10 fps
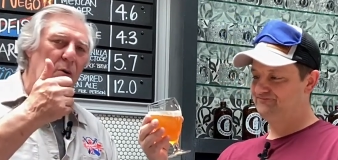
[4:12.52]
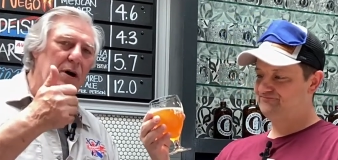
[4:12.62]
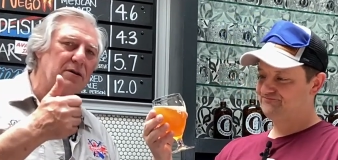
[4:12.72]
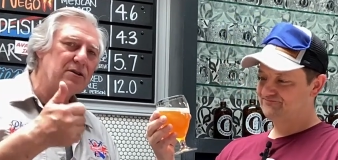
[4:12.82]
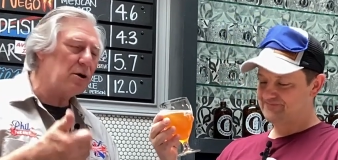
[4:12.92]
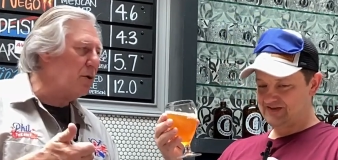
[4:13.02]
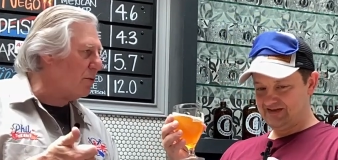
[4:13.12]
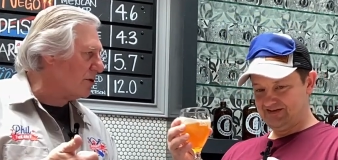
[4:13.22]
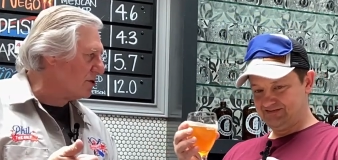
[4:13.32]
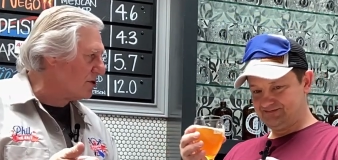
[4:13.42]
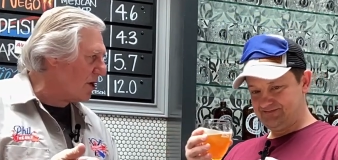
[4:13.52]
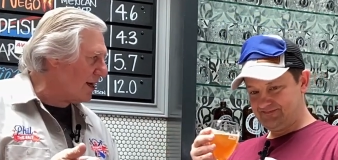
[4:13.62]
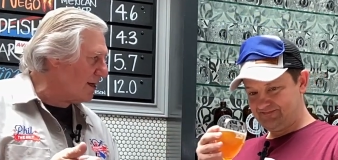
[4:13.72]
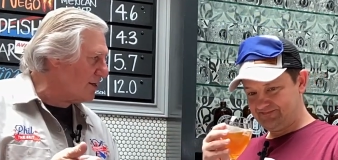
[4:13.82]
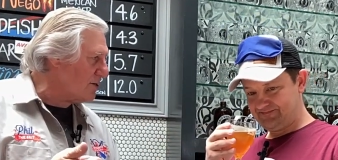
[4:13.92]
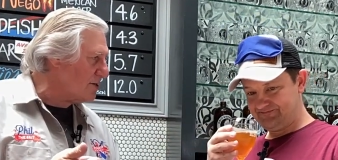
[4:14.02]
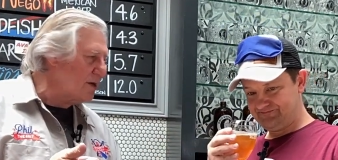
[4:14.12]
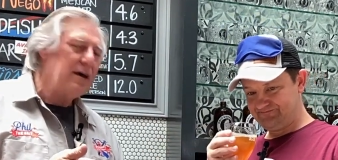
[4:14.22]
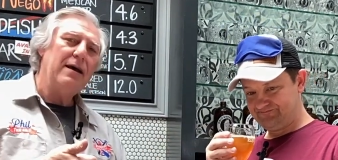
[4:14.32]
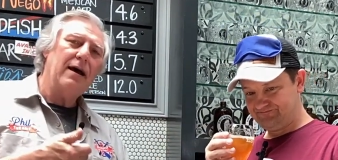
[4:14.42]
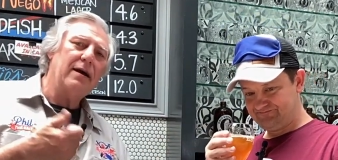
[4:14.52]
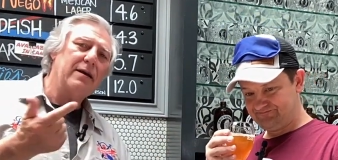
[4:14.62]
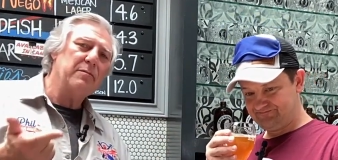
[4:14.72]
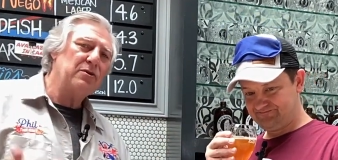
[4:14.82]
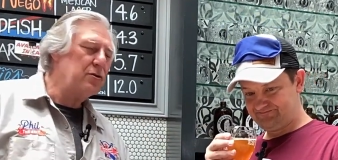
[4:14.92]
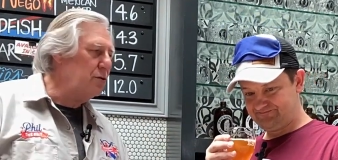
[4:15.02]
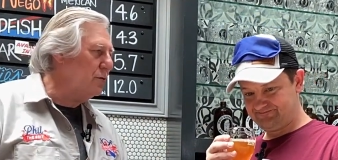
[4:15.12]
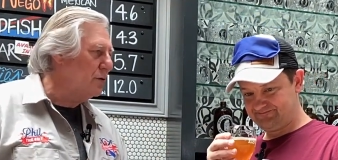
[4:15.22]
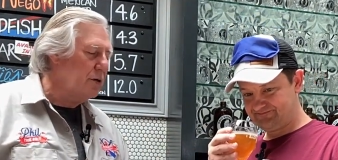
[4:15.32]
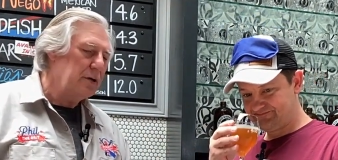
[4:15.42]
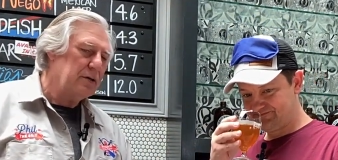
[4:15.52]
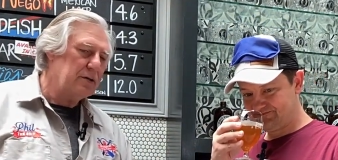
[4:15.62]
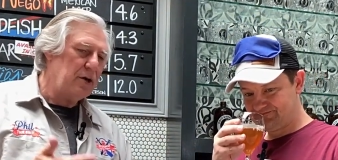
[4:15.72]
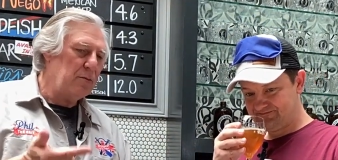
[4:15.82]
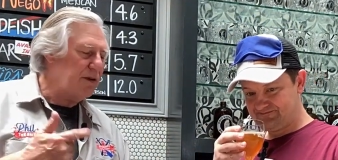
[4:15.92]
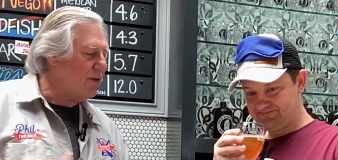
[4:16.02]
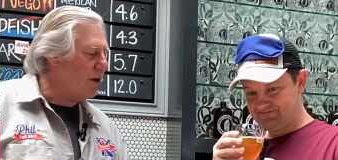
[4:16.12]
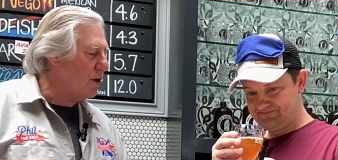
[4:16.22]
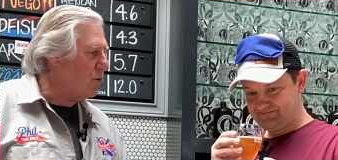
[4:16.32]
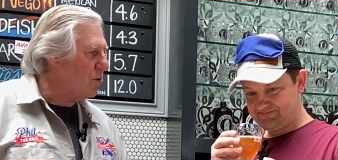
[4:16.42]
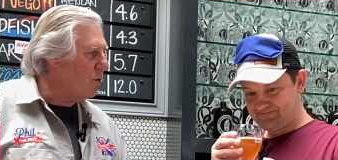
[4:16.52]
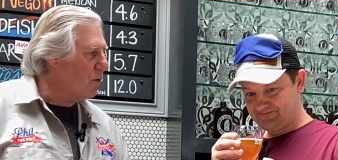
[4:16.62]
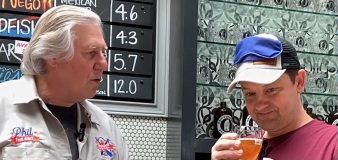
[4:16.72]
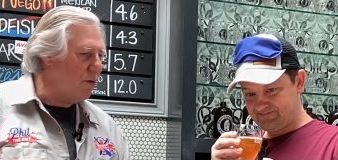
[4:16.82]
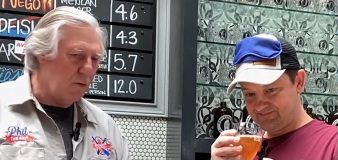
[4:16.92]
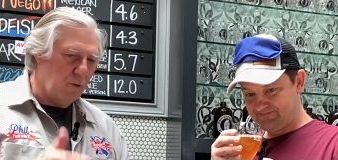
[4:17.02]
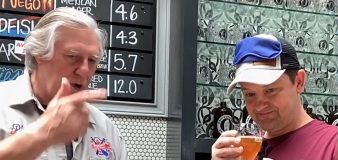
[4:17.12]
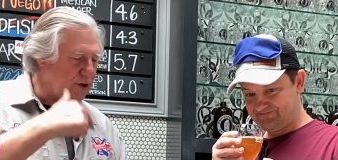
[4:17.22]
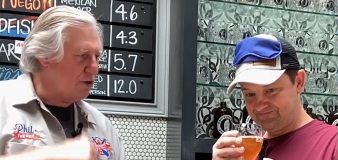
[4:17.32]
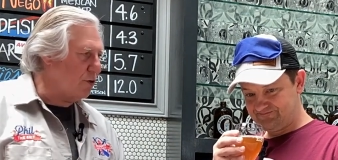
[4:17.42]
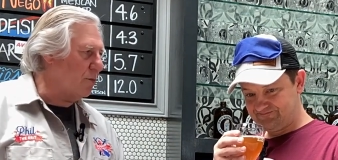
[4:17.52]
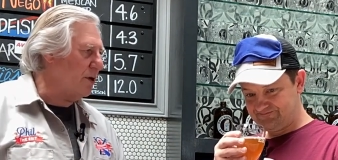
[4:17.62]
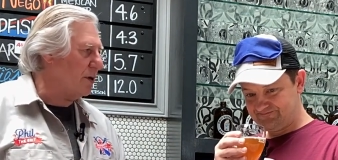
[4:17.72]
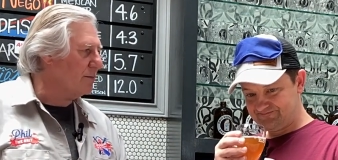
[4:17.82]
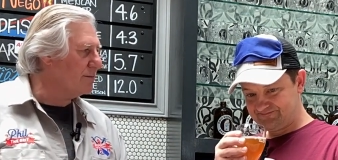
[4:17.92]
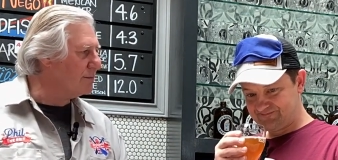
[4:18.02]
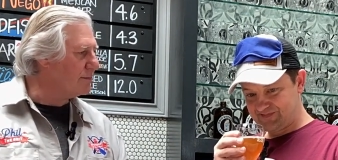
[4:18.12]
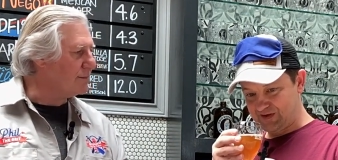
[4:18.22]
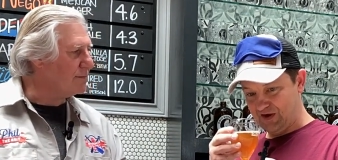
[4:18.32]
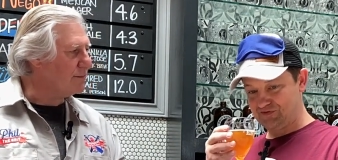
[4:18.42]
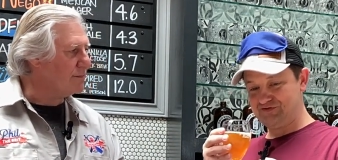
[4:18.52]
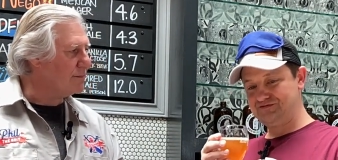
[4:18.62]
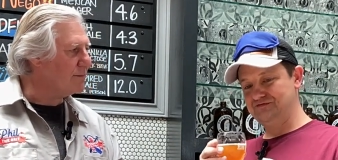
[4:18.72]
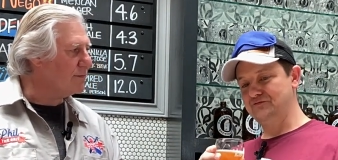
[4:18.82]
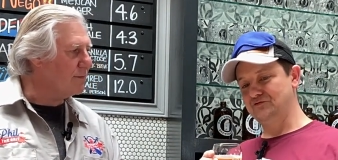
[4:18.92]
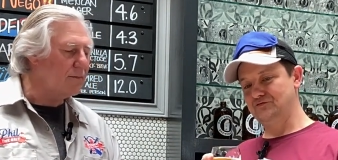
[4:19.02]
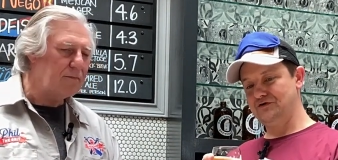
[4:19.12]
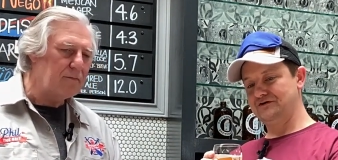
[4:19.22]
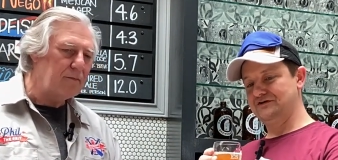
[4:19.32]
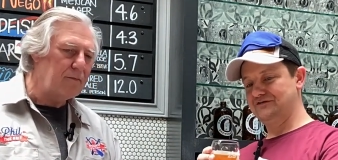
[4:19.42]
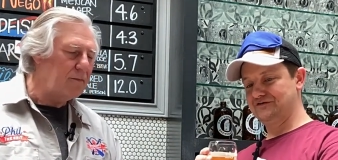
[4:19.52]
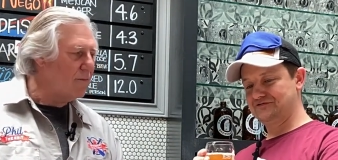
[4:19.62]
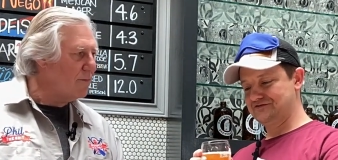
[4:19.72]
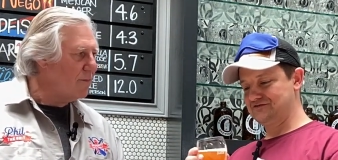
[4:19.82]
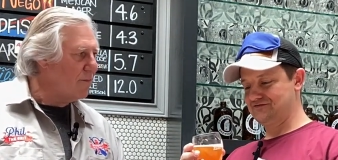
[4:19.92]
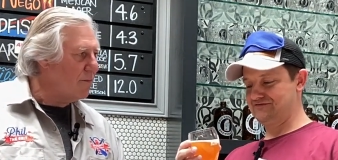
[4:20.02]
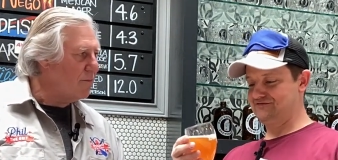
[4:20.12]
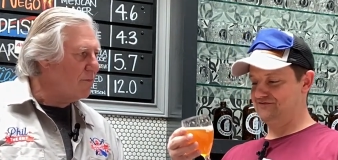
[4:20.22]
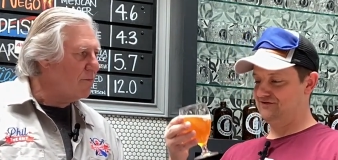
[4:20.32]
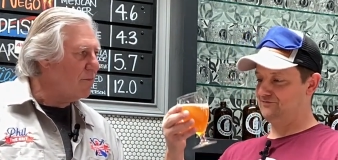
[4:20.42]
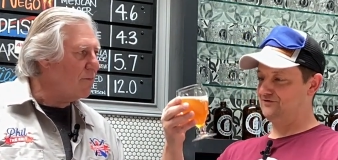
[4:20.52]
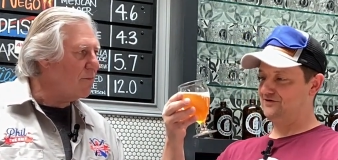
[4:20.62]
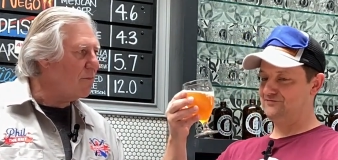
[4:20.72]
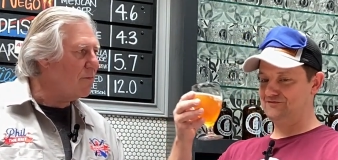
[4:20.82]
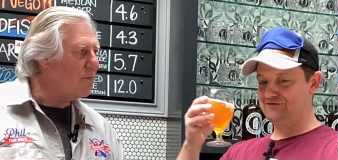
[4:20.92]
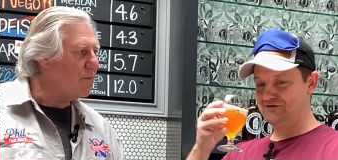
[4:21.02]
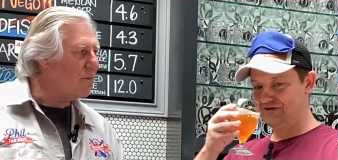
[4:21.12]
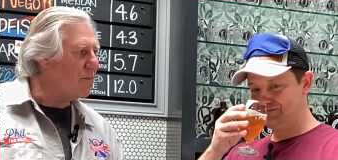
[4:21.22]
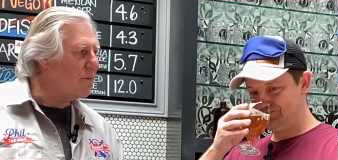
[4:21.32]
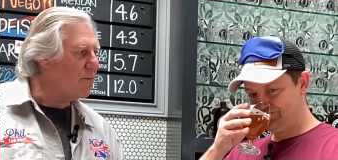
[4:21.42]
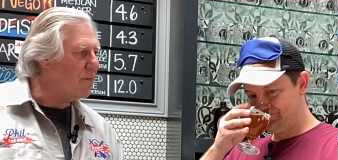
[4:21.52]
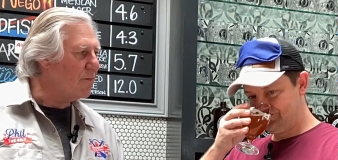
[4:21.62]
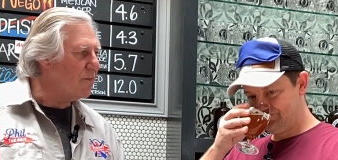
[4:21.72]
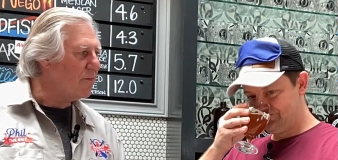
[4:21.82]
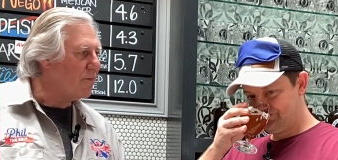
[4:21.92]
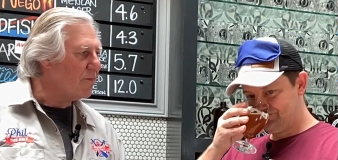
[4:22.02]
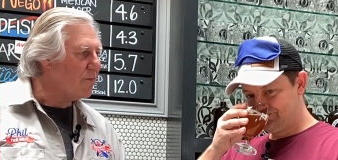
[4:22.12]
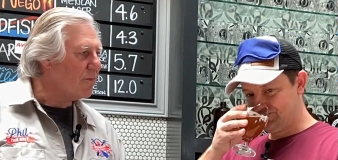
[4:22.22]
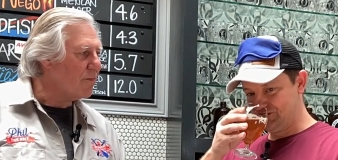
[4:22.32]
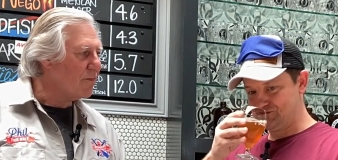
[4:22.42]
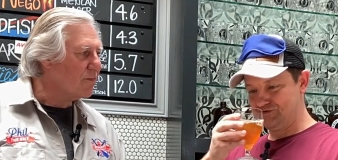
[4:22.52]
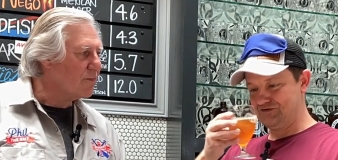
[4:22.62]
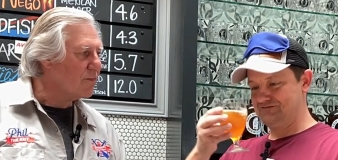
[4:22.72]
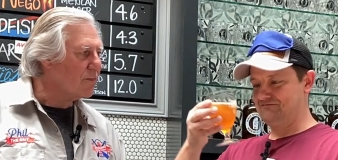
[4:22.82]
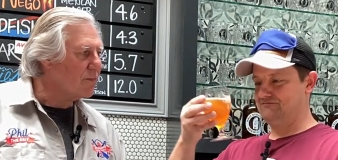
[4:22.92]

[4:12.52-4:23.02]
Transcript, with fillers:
Speaker 1: one, tell me what the style is, and number two, tell me if you know which is your beer.
Speaker 2: I think number one, and I think that's our double IPA. This one,